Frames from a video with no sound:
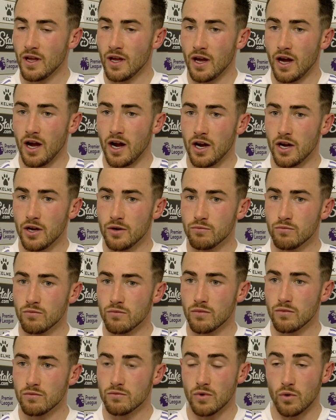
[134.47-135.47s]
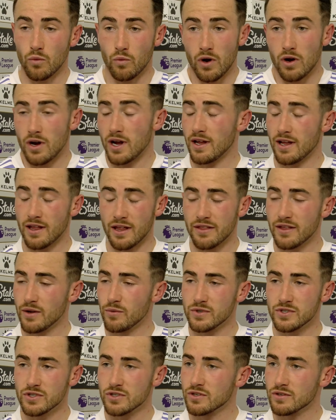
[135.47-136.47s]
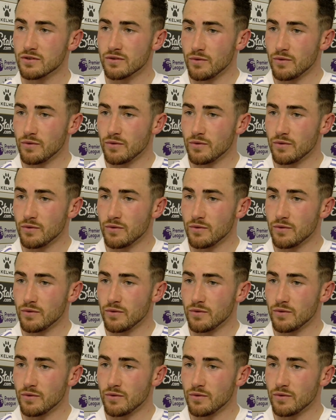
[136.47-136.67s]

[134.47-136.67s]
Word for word: Um, well, I think we just,